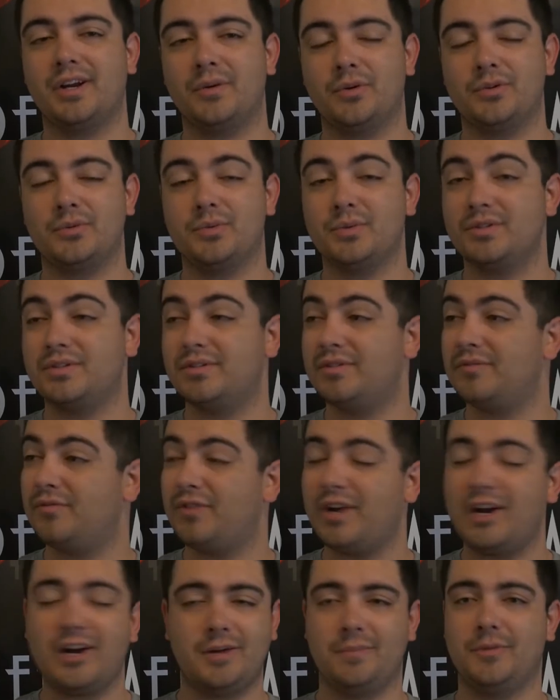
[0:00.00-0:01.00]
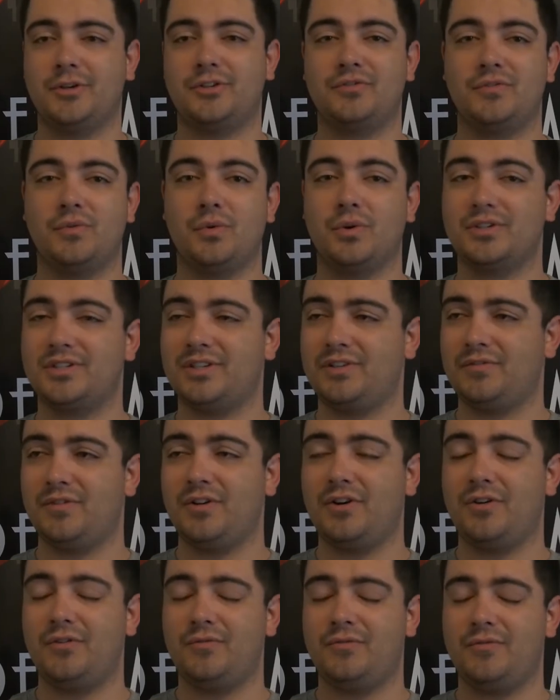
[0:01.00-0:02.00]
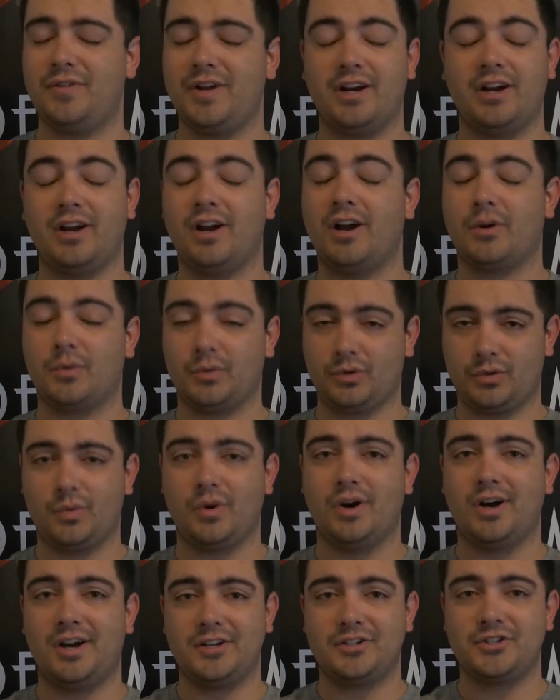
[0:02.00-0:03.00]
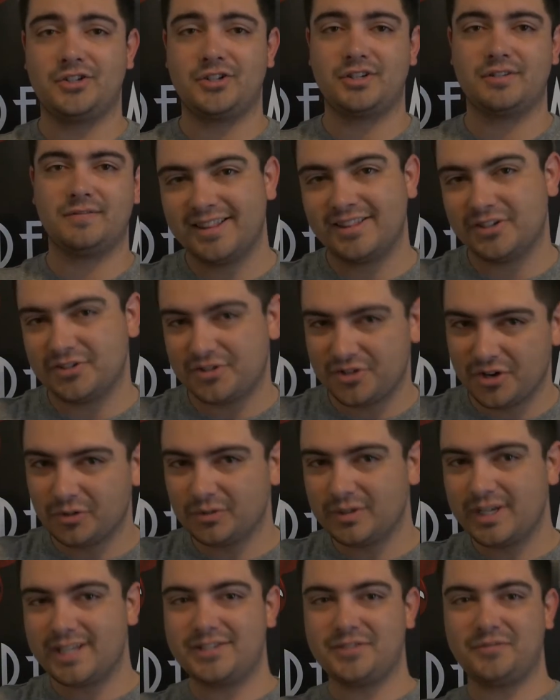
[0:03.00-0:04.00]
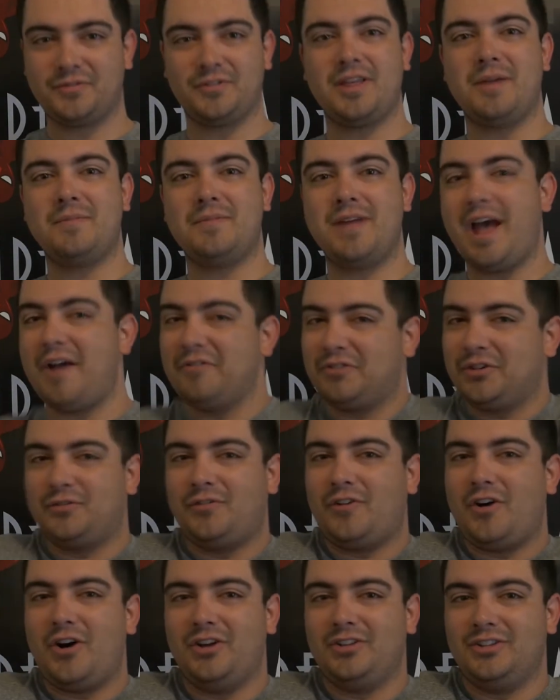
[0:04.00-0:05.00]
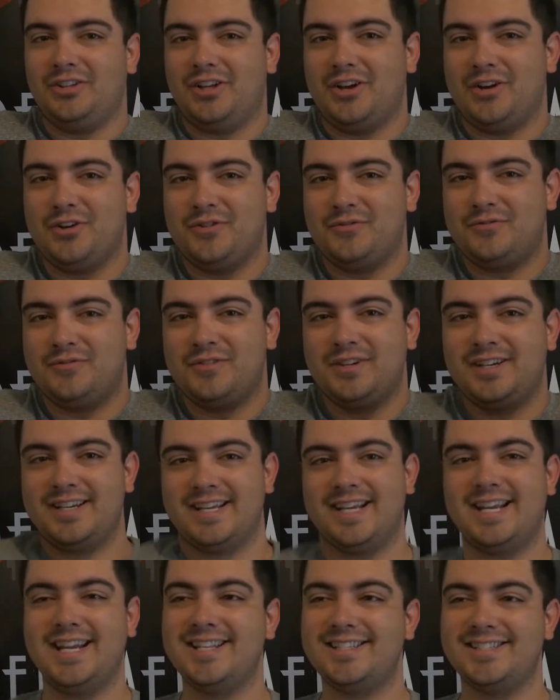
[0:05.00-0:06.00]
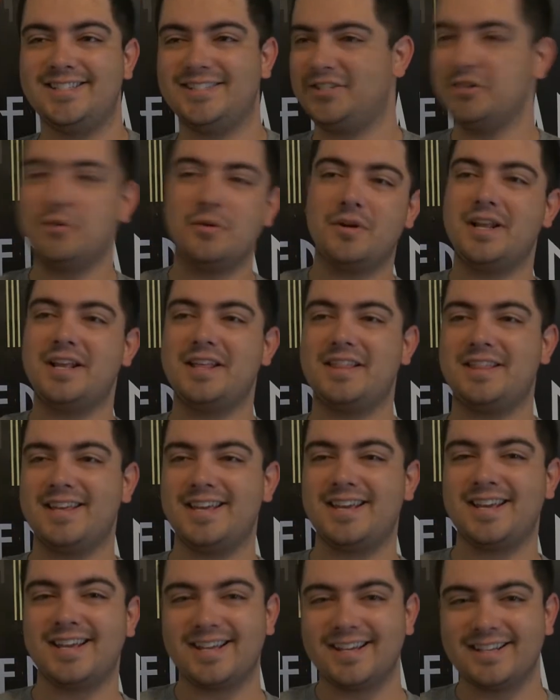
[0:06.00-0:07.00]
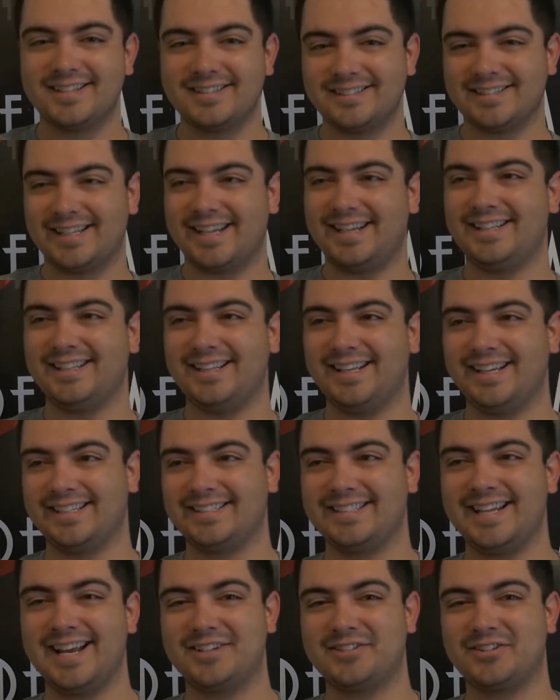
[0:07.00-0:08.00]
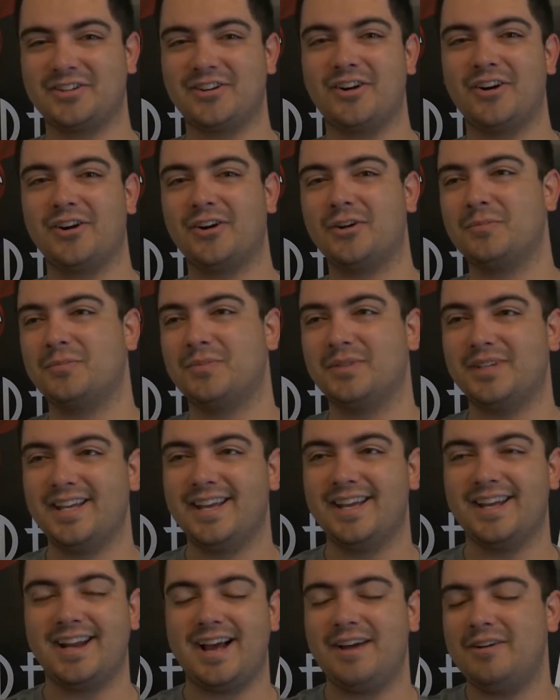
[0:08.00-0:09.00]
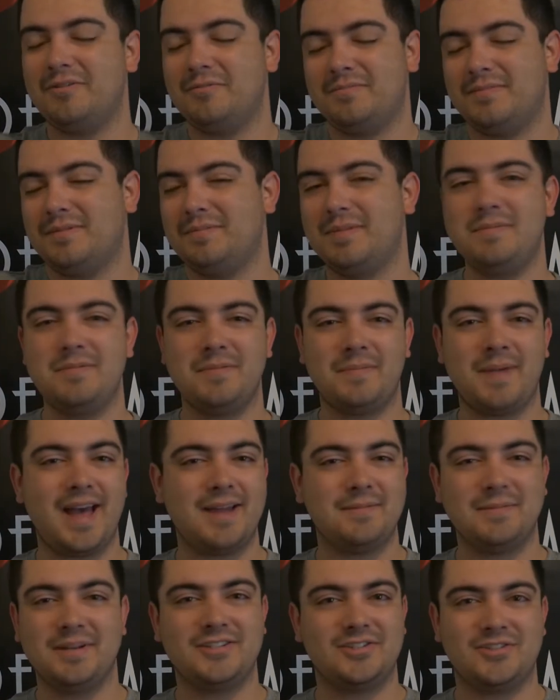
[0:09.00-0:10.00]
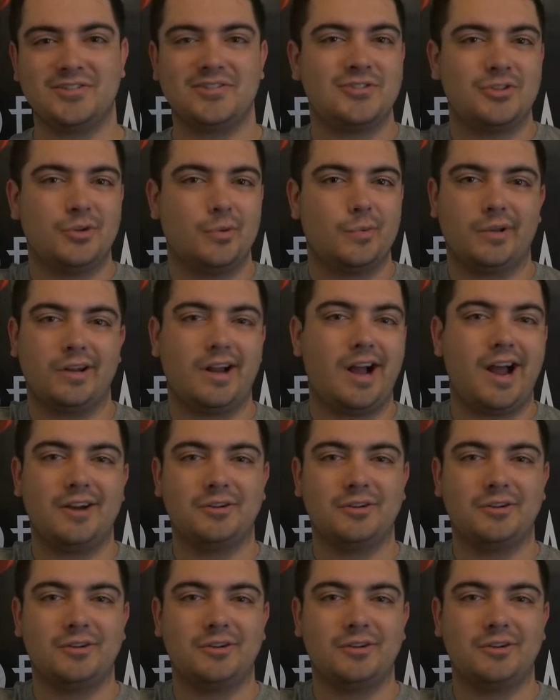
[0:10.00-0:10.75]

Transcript: which was very much forced and felt very awkward to watch. There's no reason for them to ever fall in love. He doesn't do anything that like takes her heart, but yeah, I don't, maybe Padme's just stupid, I